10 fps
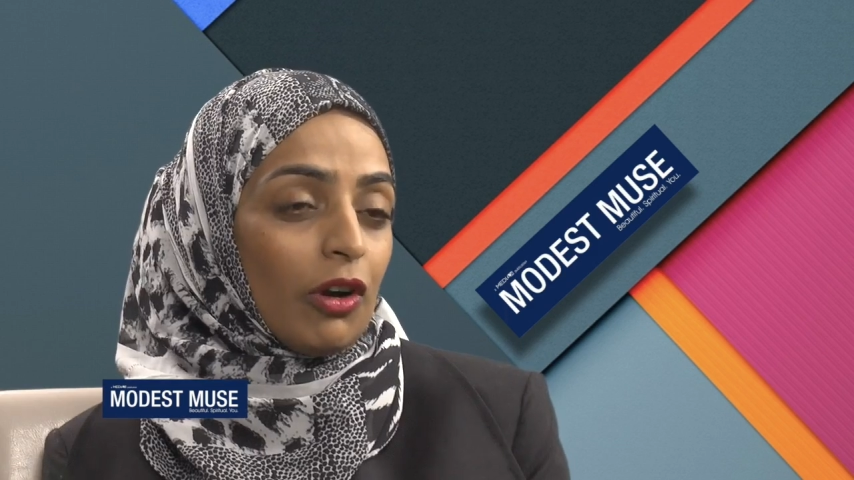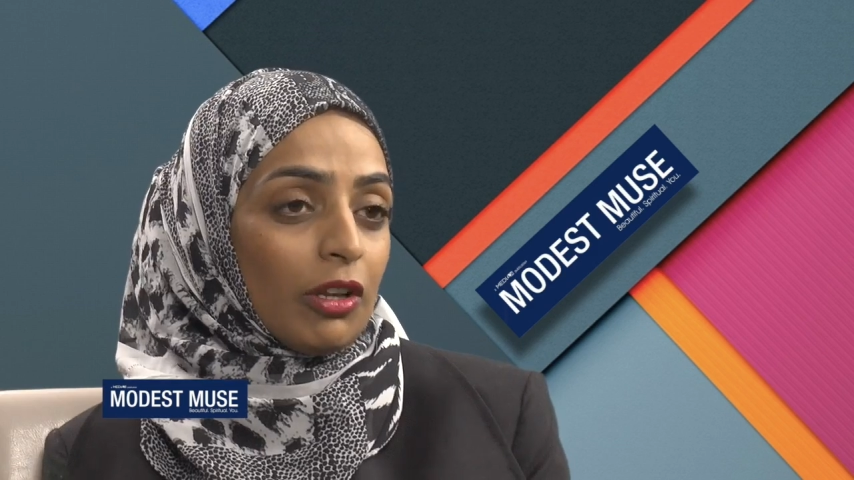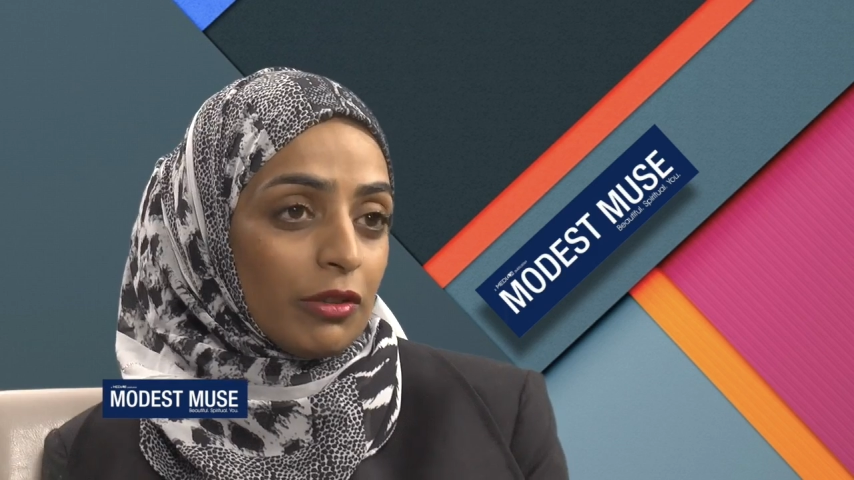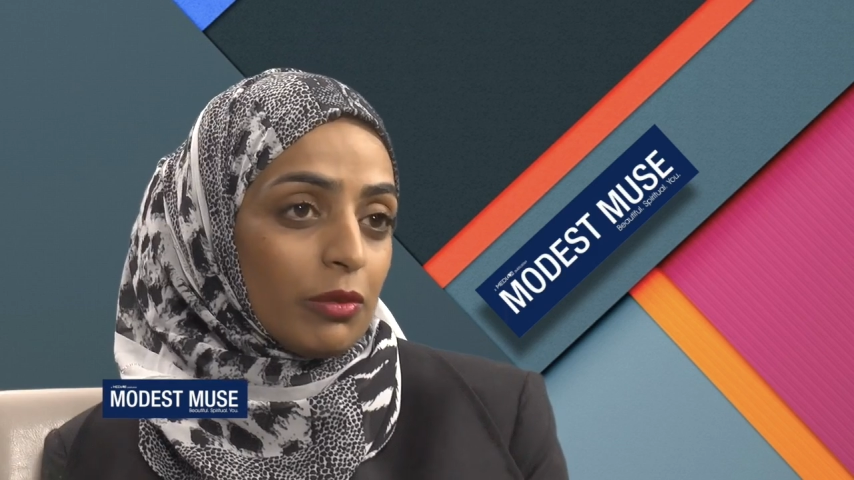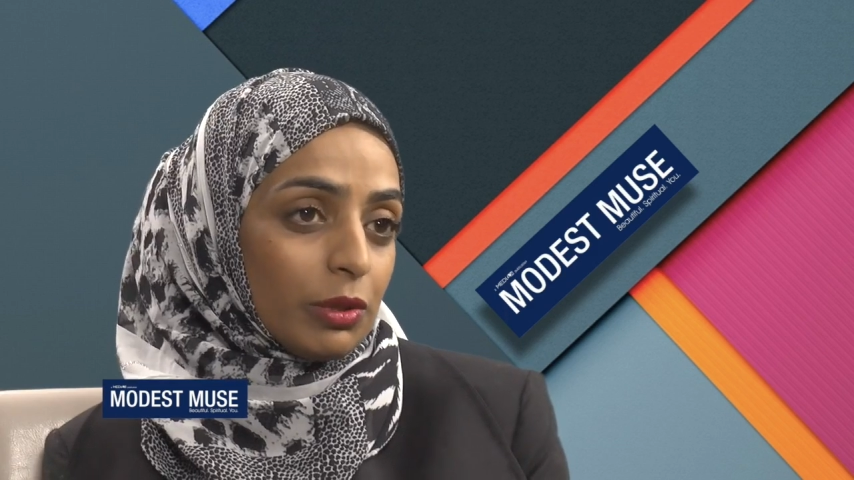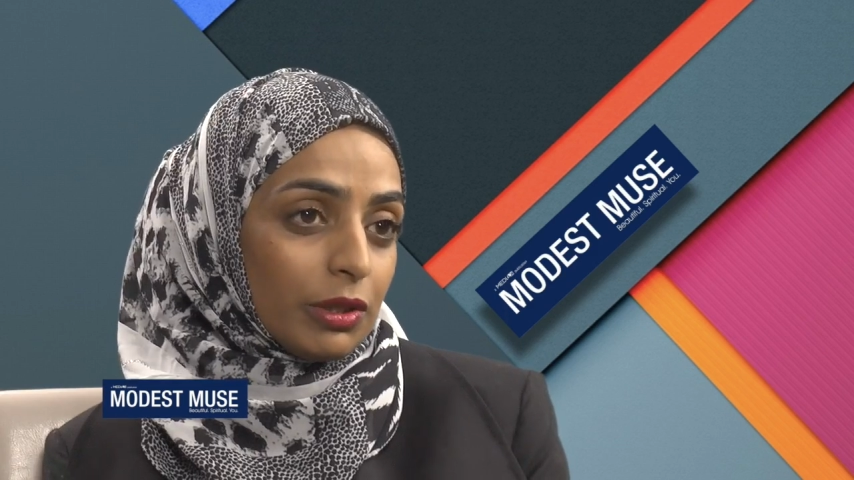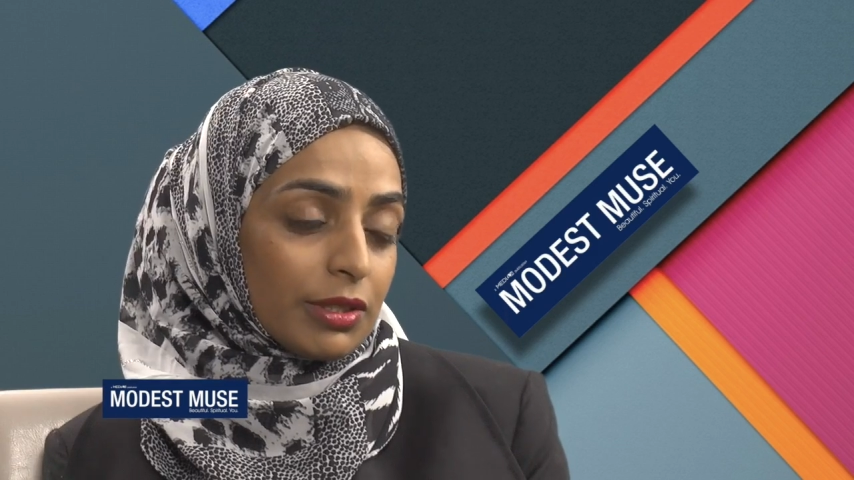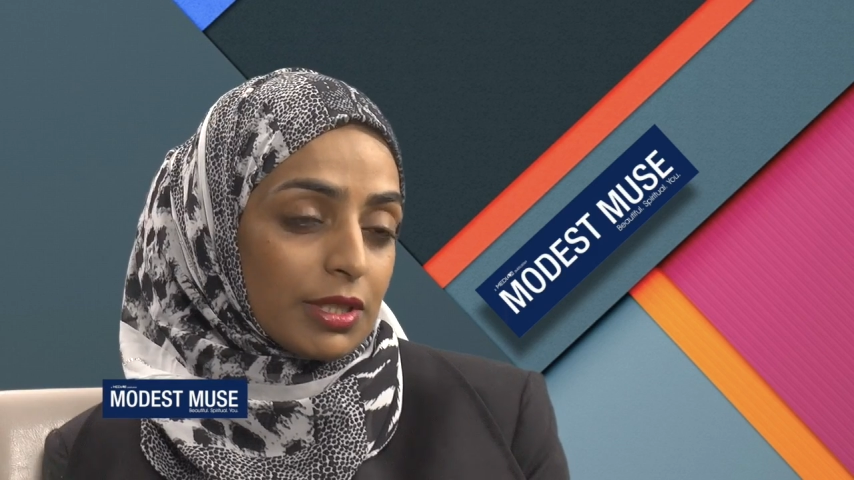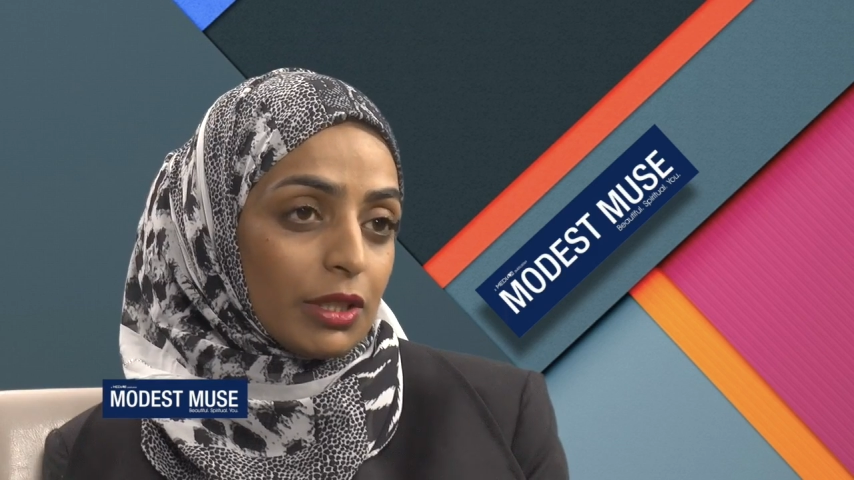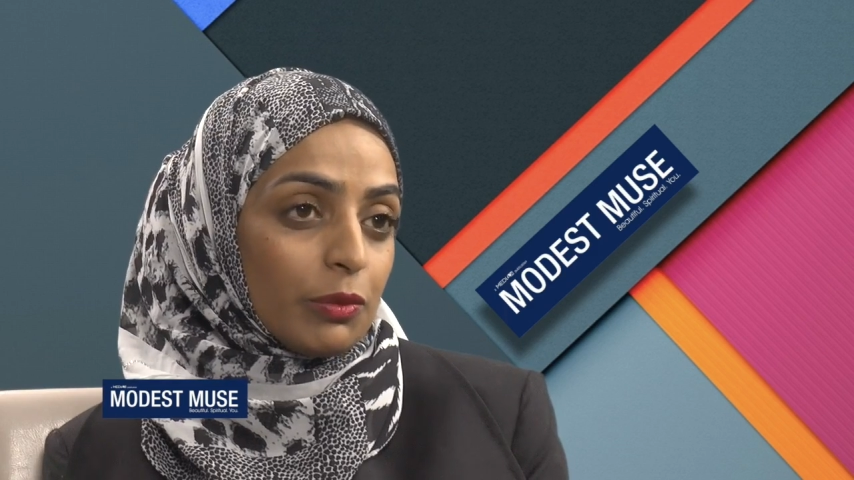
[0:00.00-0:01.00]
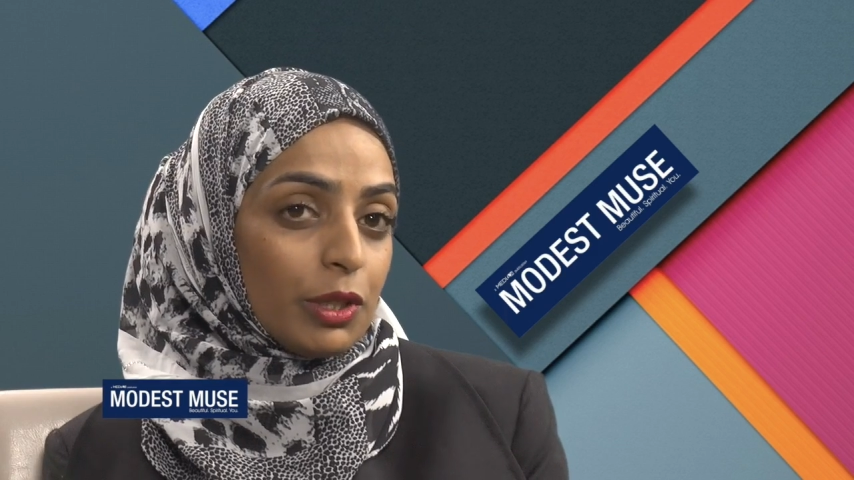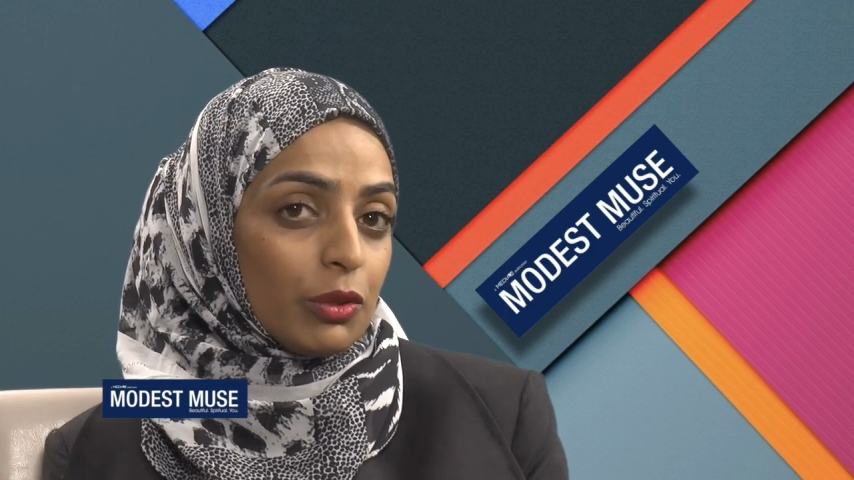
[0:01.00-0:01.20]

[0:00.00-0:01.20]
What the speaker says: on the wills that we